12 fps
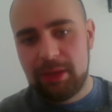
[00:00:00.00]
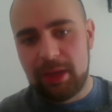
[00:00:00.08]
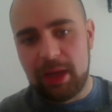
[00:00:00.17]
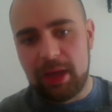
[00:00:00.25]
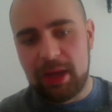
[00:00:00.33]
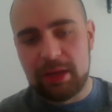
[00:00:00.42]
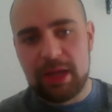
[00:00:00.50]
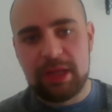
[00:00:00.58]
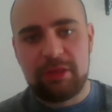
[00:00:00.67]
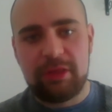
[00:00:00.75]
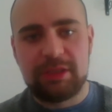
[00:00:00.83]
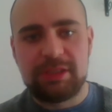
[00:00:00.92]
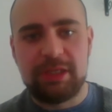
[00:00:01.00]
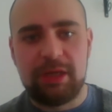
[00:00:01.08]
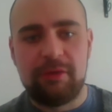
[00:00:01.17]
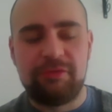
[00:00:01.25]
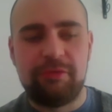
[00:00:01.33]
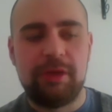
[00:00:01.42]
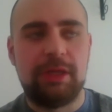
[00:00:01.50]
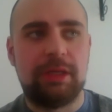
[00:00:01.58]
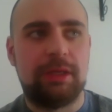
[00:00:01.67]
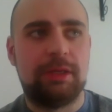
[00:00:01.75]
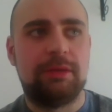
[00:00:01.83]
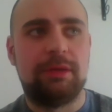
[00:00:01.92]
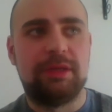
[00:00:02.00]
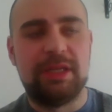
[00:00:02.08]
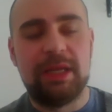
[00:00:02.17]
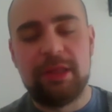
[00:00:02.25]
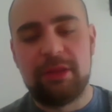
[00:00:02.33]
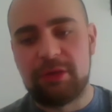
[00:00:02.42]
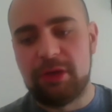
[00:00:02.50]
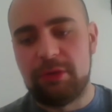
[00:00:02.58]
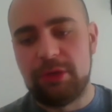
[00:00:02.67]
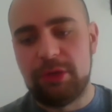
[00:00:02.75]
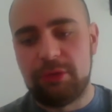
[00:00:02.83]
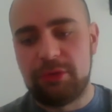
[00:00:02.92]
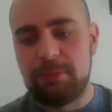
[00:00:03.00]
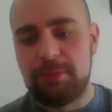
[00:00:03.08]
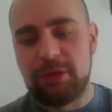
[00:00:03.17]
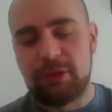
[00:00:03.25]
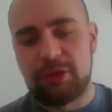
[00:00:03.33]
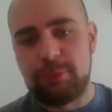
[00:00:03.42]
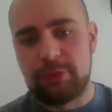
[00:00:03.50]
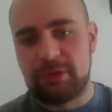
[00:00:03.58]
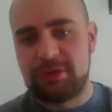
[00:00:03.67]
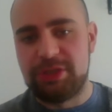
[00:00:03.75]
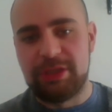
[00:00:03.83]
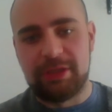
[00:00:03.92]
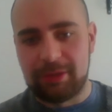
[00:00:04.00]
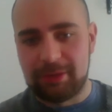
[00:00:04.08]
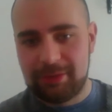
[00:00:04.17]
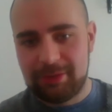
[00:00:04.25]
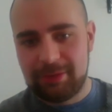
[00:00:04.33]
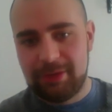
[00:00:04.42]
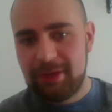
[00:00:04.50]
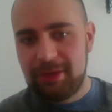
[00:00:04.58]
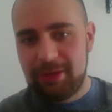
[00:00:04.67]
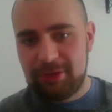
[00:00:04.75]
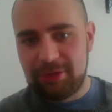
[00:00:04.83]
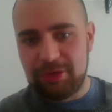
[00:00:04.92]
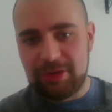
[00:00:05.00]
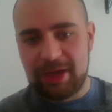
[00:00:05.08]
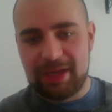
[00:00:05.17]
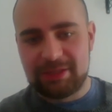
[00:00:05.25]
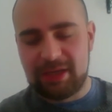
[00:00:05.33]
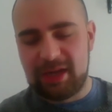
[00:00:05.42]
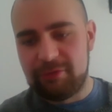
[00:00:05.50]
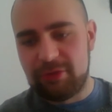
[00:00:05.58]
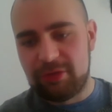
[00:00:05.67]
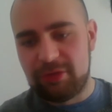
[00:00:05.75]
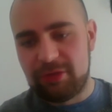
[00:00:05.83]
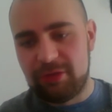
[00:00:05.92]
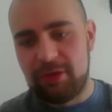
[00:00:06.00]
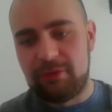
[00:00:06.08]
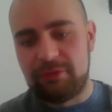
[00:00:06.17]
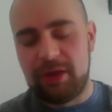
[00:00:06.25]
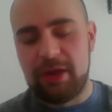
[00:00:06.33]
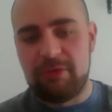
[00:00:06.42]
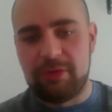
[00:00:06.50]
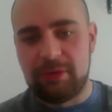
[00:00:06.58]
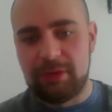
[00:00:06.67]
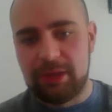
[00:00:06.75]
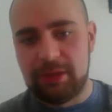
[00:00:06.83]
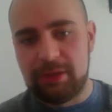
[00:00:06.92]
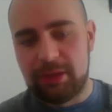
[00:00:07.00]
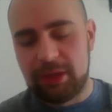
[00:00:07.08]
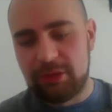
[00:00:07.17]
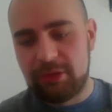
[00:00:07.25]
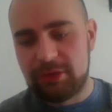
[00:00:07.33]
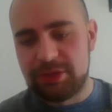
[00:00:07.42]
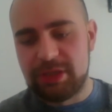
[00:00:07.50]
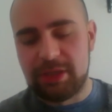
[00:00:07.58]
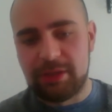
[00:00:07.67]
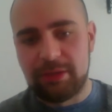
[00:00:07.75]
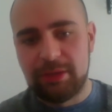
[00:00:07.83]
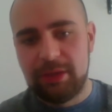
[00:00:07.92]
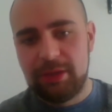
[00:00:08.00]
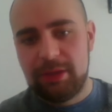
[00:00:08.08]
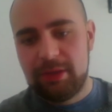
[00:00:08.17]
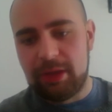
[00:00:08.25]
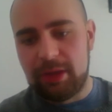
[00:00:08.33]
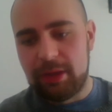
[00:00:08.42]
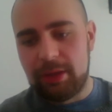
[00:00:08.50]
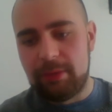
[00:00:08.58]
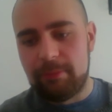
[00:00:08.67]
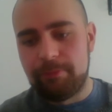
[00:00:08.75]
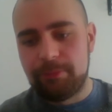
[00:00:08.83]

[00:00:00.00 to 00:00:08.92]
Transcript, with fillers: and ACTN3 years ago used to be the sports gene, so you had to have a certain variant in this gene. Um,